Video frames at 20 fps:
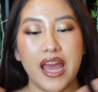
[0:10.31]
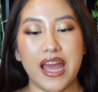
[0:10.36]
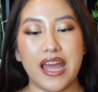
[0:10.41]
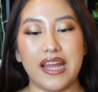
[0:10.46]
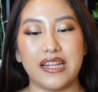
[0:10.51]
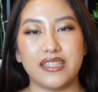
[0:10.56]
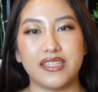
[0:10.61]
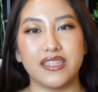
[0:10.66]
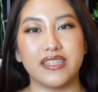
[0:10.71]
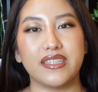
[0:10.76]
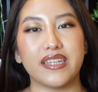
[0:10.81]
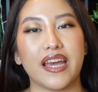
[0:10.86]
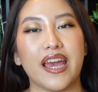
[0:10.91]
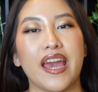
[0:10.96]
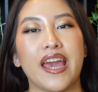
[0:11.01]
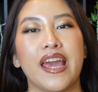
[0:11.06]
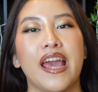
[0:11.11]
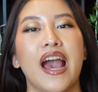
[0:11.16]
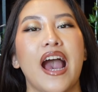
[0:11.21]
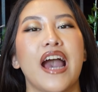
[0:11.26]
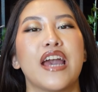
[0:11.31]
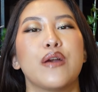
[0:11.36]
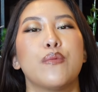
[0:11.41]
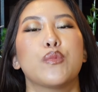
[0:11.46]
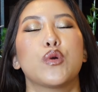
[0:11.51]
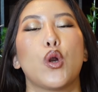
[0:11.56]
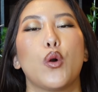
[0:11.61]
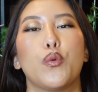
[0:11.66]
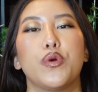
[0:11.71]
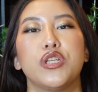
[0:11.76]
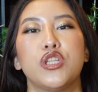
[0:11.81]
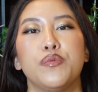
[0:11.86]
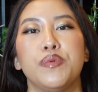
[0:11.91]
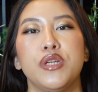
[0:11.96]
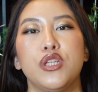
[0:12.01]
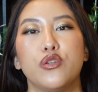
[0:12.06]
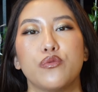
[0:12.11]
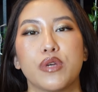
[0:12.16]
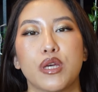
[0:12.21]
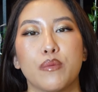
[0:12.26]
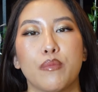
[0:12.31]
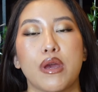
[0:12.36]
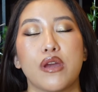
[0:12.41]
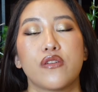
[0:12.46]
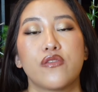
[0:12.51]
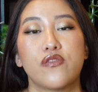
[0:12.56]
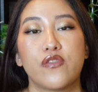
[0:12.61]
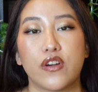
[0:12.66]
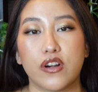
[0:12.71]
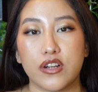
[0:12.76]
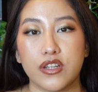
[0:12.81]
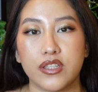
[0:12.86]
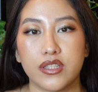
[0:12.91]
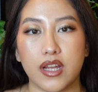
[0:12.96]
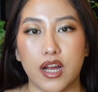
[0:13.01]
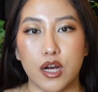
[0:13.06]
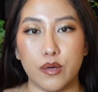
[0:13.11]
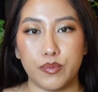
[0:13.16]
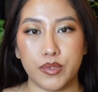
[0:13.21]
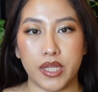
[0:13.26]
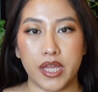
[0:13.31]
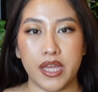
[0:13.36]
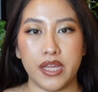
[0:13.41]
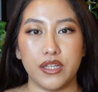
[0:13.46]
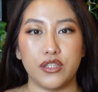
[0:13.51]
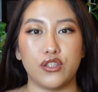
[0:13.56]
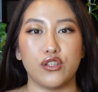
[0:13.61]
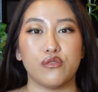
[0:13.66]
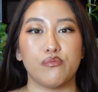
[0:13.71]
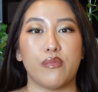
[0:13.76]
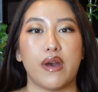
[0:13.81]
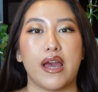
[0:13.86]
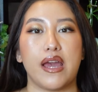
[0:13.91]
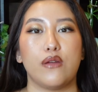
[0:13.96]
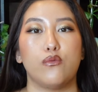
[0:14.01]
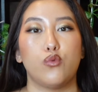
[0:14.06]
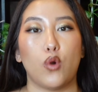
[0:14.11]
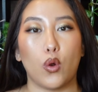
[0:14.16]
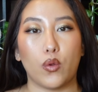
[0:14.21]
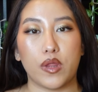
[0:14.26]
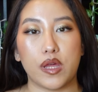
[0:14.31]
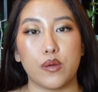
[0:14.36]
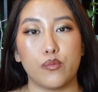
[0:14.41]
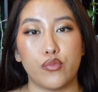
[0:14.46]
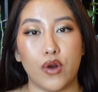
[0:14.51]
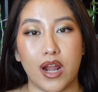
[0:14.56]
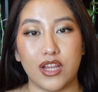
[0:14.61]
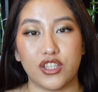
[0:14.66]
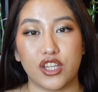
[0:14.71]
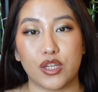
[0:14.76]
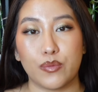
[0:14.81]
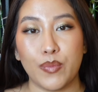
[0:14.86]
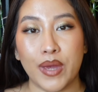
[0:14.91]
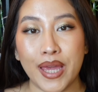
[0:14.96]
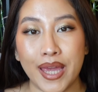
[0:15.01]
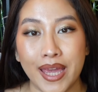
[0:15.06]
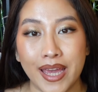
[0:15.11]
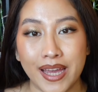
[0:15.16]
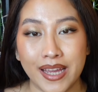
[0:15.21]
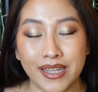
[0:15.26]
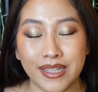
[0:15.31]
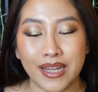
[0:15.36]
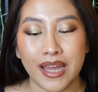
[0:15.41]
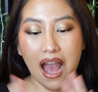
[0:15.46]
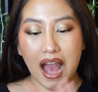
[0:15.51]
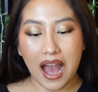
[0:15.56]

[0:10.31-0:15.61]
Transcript: and today I am going to be doing my first update to my rolling project pan.